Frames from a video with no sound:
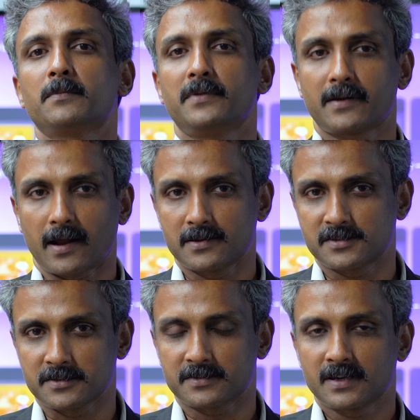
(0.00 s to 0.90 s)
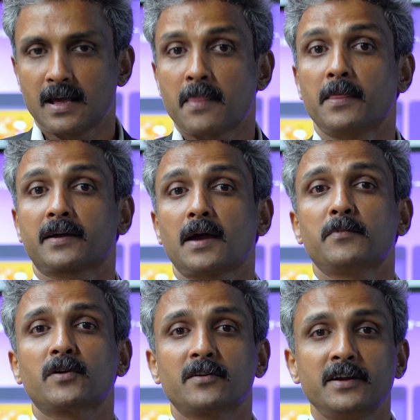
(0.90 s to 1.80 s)
up their answers. The
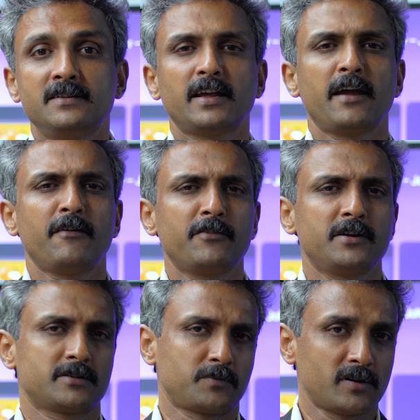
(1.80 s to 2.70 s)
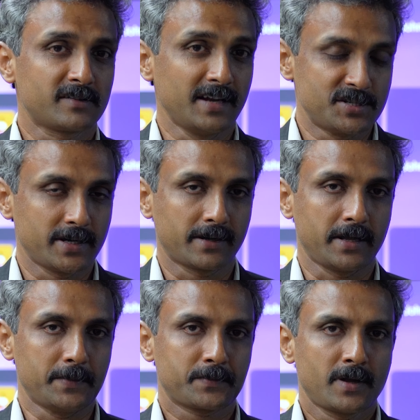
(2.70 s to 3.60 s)
camera reads every response
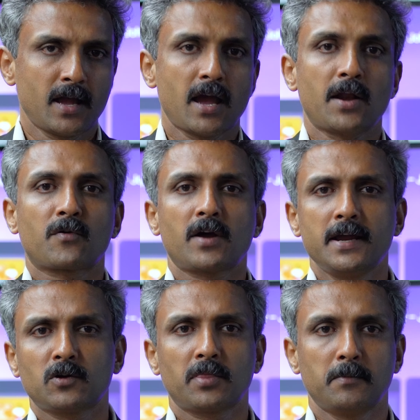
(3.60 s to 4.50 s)
instantly. And right on